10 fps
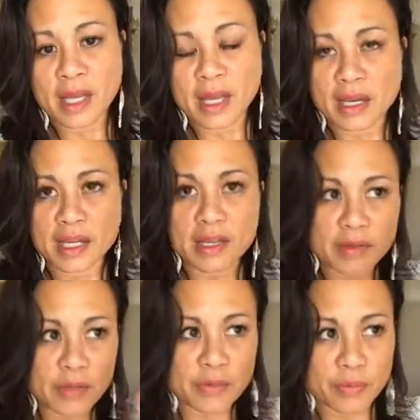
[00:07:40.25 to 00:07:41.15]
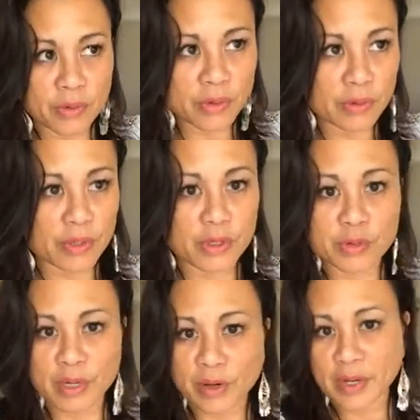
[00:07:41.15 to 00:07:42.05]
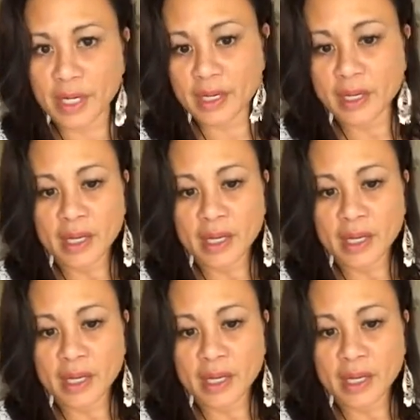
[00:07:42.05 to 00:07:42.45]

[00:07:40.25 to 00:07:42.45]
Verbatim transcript: And even through the dreary